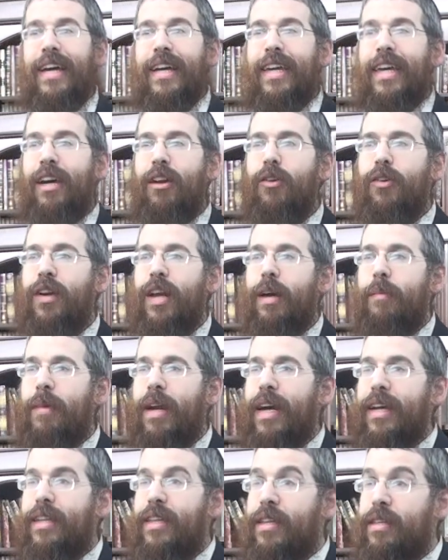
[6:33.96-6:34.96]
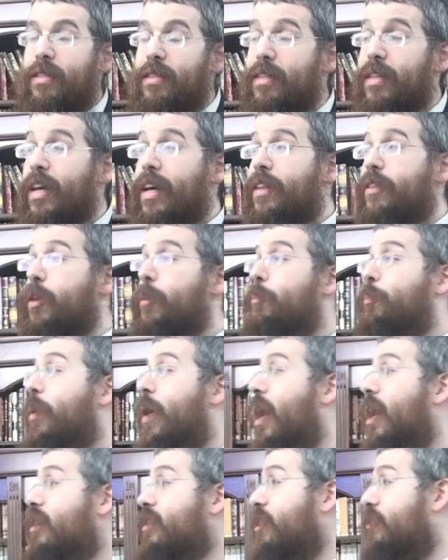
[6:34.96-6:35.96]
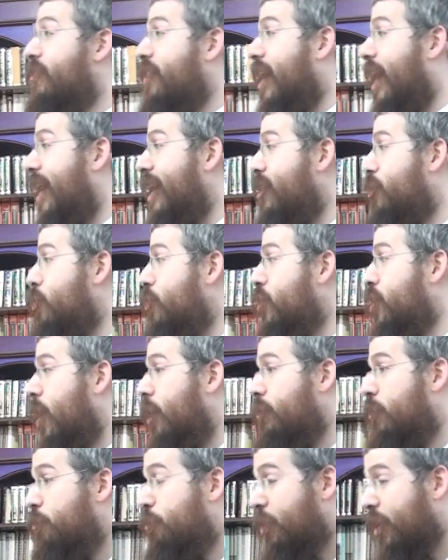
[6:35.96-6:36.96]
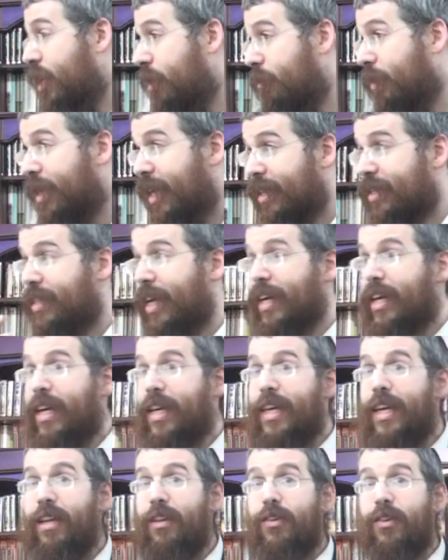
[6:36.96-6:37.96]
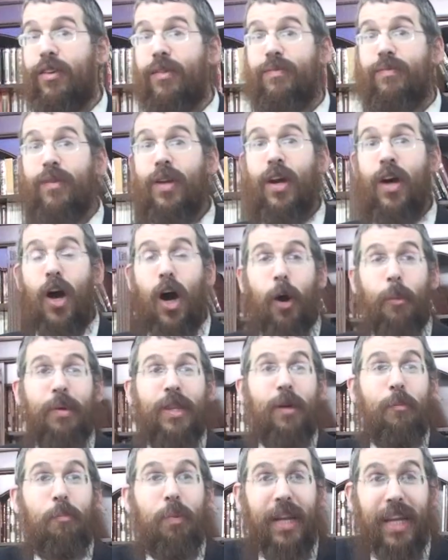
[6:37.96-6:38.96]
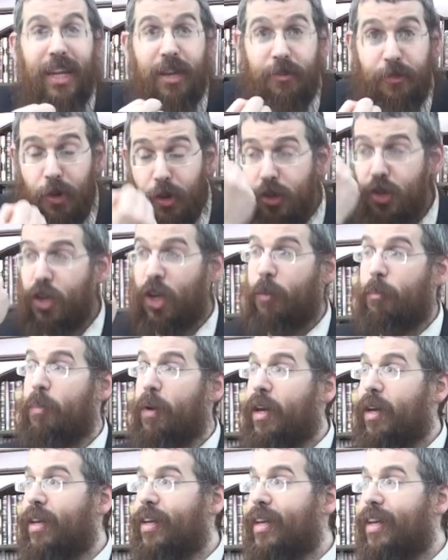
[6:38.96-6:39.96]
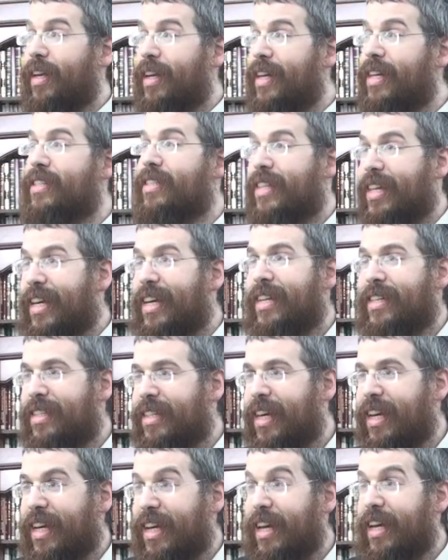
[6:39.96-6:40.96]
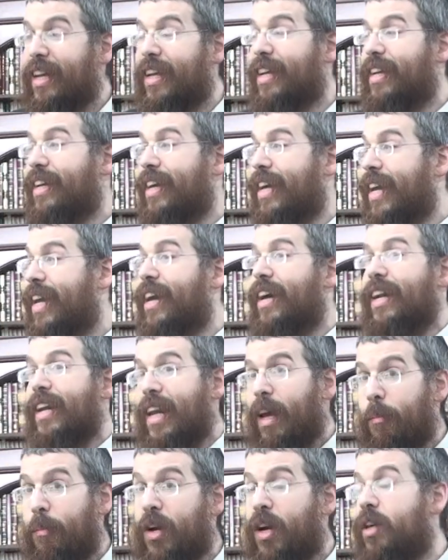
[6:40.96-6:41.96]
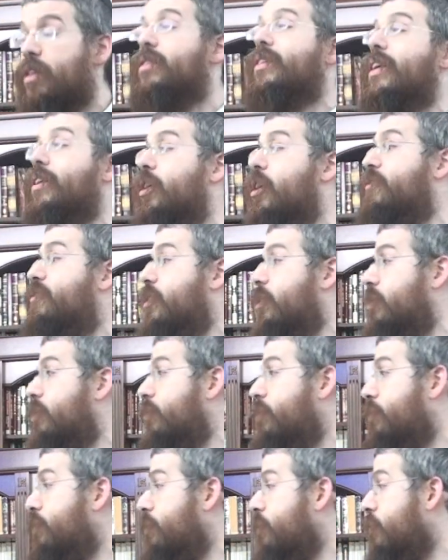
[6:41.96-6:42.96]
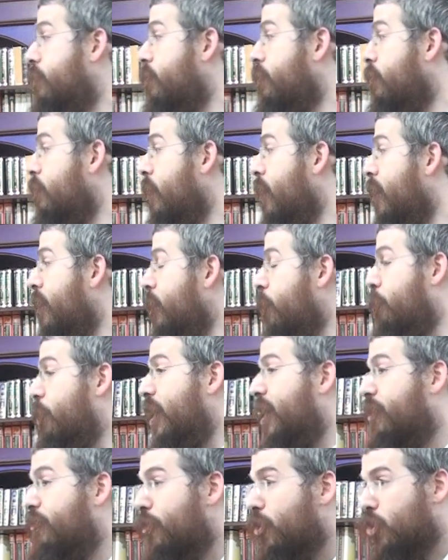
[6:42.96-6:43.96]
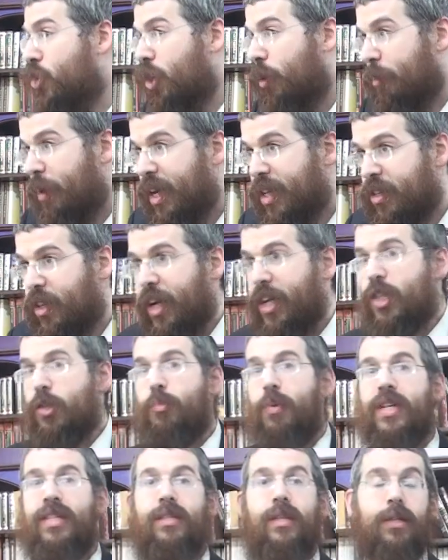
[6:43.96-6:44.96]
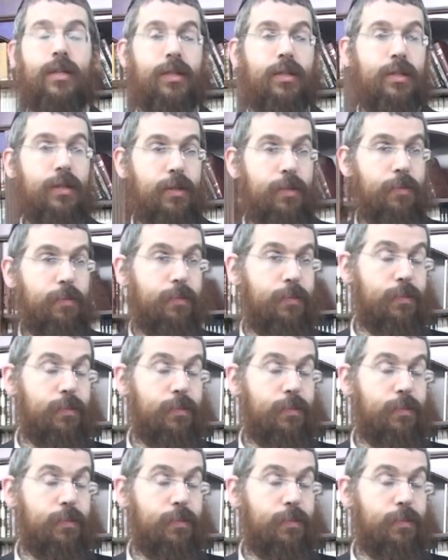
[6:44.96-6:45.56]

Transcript: Gil name it like this: the part of Chayes which comes Pnimi, that's Taki Gili. But the bligvul shebei is here lamaroi sadavar. The bligvul shebei is not expressed in this.